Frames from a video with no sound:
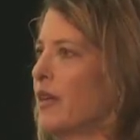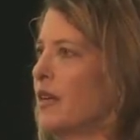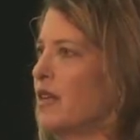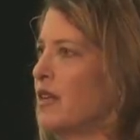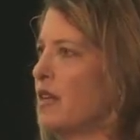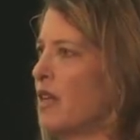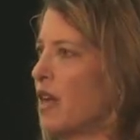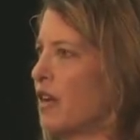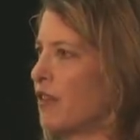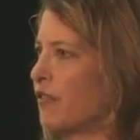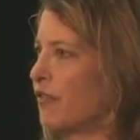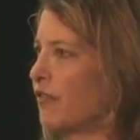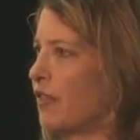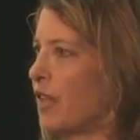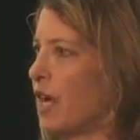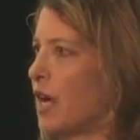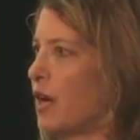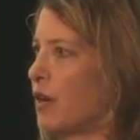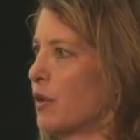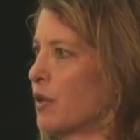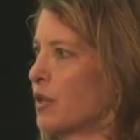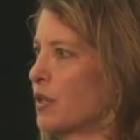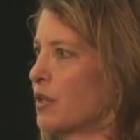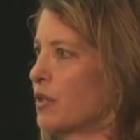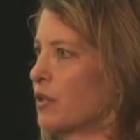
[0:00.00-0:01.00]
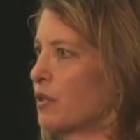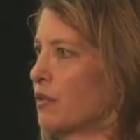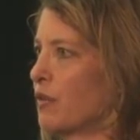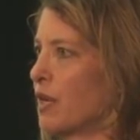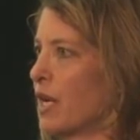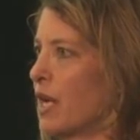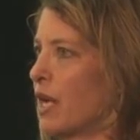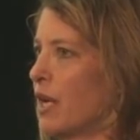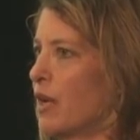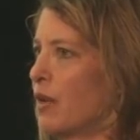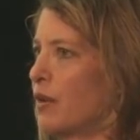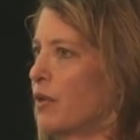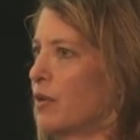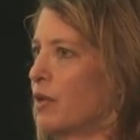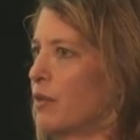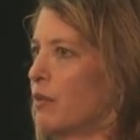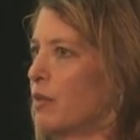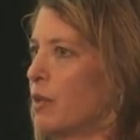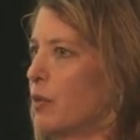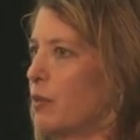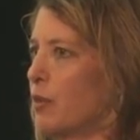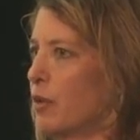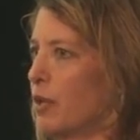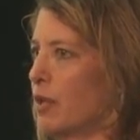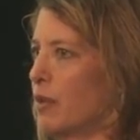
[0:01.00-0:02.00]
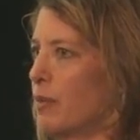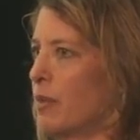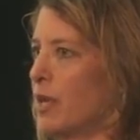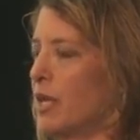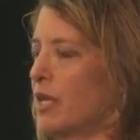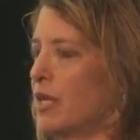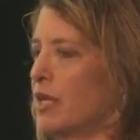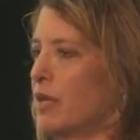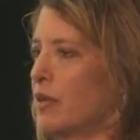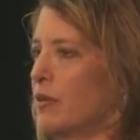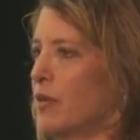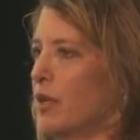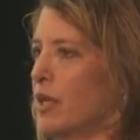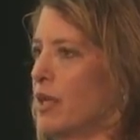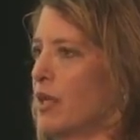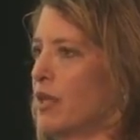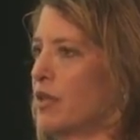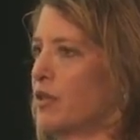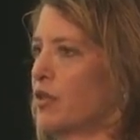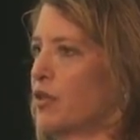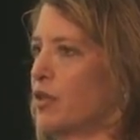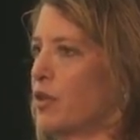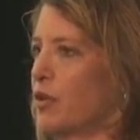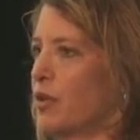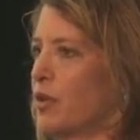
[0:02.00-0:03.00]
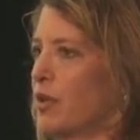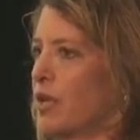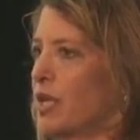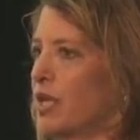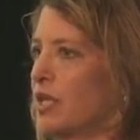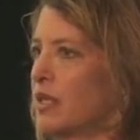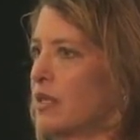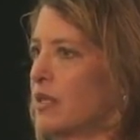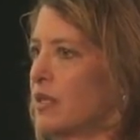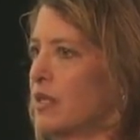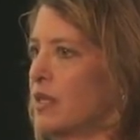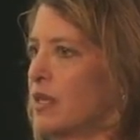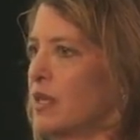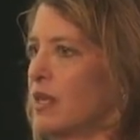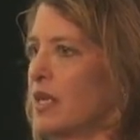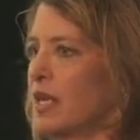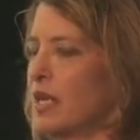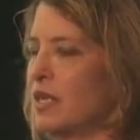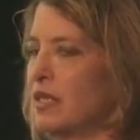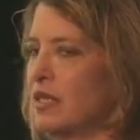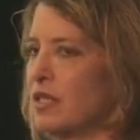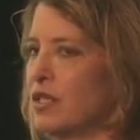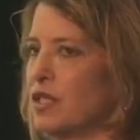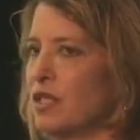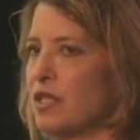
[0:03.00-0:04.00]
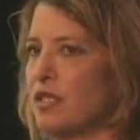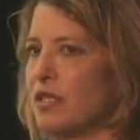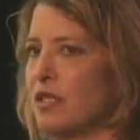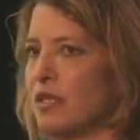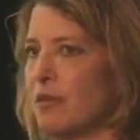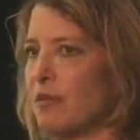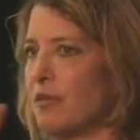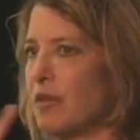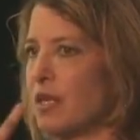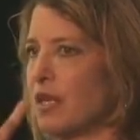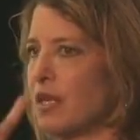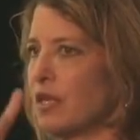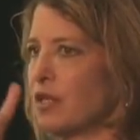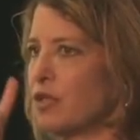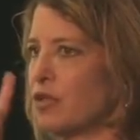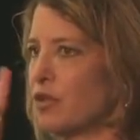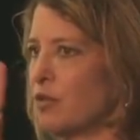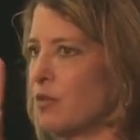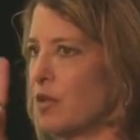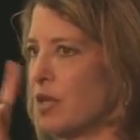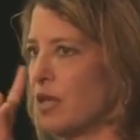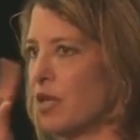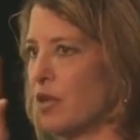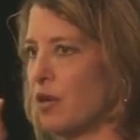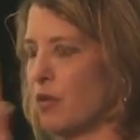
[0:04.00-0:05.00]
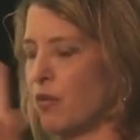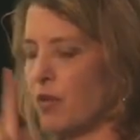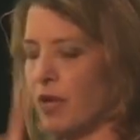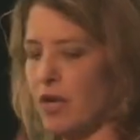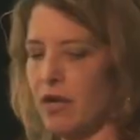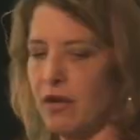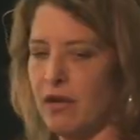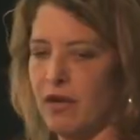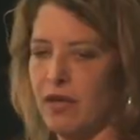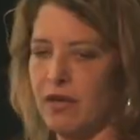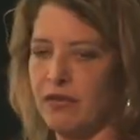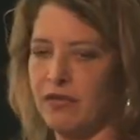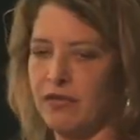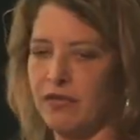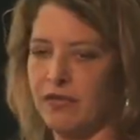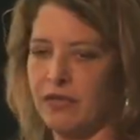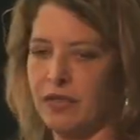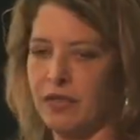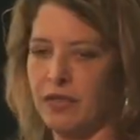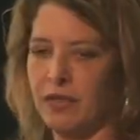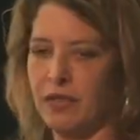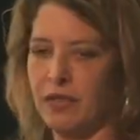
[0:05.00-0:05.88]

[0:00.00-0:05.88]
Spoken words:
nut flours around that people are baking with. So it's just something to be aware of.